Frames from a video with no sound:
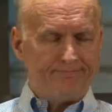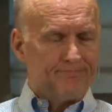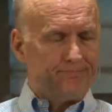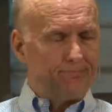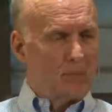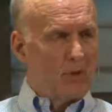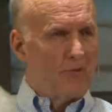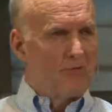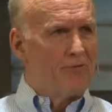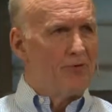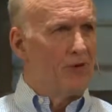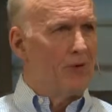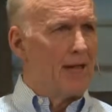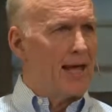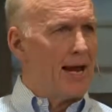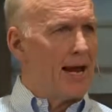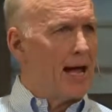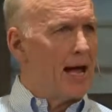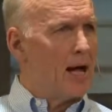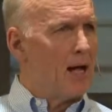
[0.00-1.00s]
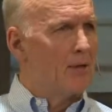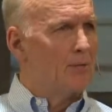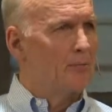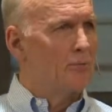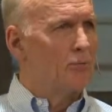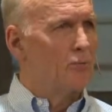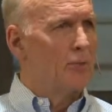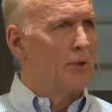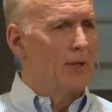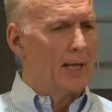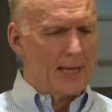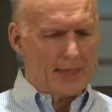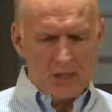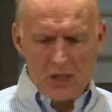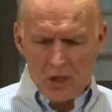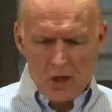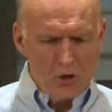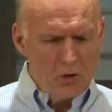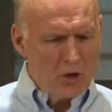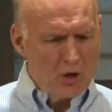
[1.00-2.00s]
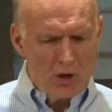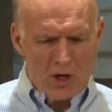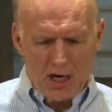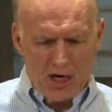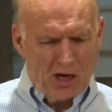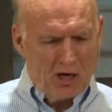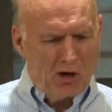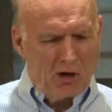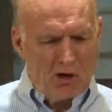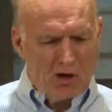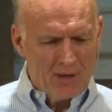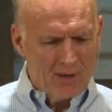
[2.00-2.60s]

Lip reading: fill that out. We'd like to know you're here.